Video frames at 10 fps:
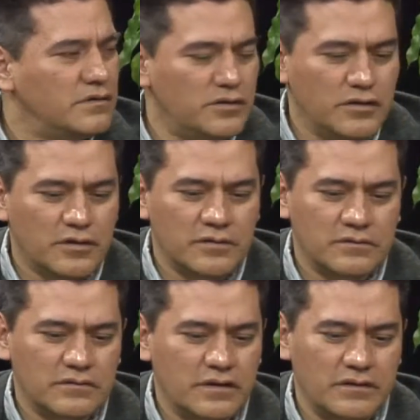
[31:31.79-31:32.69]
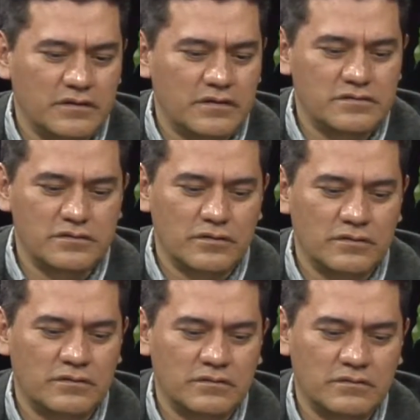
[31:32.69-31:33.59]
You know, he's
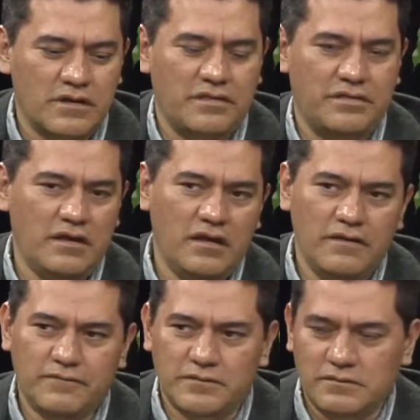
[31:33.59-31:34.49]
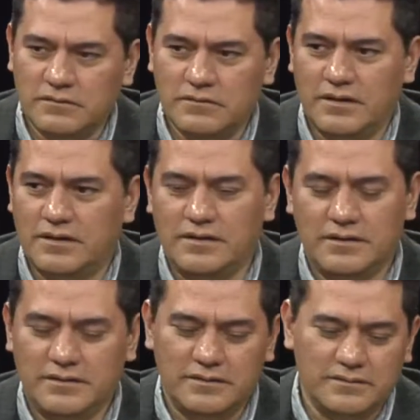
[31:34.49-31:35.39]
no a thief or
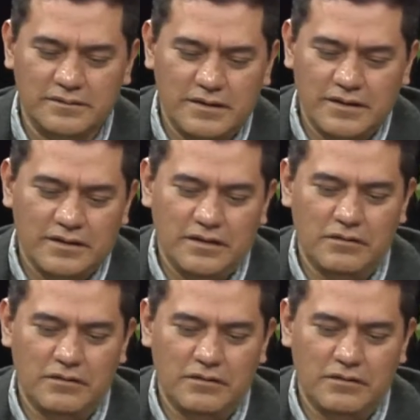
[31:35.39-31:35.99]
he